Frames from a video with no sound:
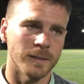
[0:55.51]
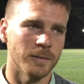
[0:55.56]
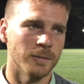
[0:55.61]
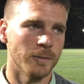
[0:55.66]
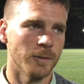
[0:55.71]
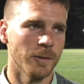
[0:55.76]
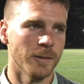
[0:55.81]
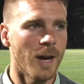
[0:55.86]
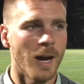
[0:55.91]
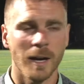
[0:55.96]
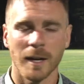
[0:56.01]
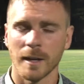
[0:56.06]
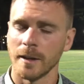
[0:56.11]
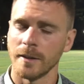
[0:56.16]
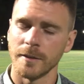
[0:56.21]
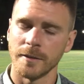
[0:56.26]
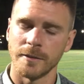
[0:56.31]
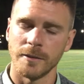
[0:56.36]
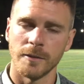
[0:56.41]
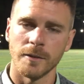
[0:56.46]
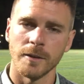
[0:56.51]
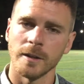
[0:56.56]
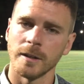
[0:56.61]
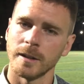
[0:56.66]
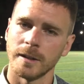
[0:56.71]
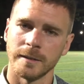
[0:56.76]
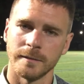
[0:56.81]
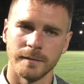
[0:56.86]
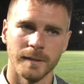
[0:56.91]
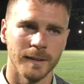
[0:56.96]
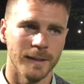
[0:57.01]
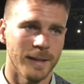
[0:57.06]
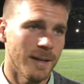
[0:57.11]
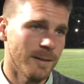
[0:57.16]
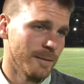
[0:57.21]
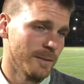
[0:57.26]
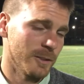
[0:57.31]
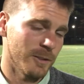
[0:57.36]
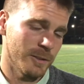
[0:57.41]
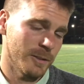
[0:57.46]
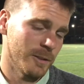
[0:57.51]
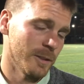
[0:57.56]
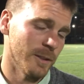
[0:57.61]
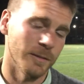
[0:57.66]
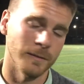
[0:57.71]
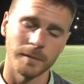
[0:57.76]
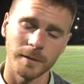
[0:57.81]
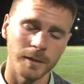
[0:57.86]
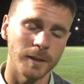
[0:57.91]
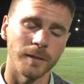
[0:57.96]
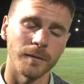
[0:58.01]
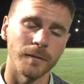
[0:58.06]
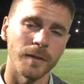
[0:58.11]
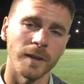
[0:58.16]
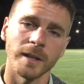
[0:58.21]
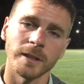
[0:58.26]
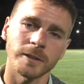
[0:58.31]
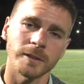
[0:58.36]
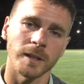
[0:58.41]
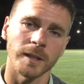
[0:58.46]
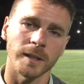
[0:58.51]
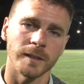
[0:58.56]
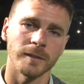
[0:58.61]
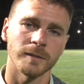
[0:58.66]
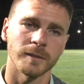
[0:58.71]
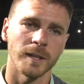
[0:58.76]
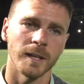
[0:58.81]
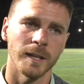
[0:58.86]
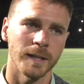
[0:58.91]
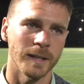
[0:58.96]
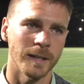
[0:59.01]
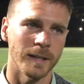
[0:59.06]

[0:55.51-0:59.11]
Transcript: and we were knocking on the door, and again, we just couldn't couldn't finish like you said.